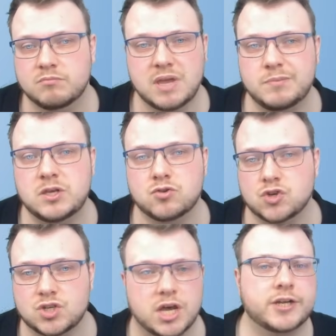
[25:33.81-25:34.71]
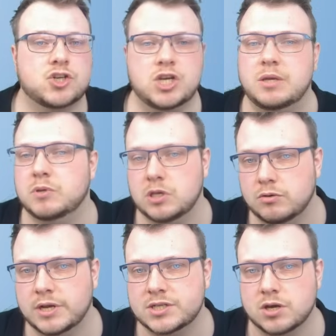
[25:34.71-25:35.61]
maybe you're just a cheap
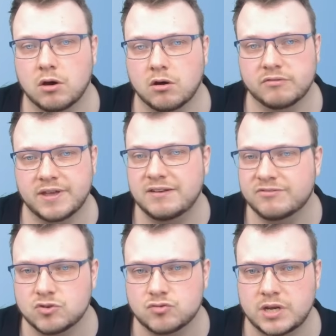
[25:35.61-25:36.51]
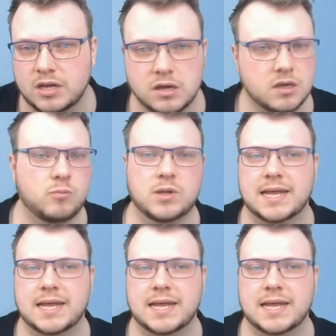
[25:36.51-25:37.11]
unit of infantry with,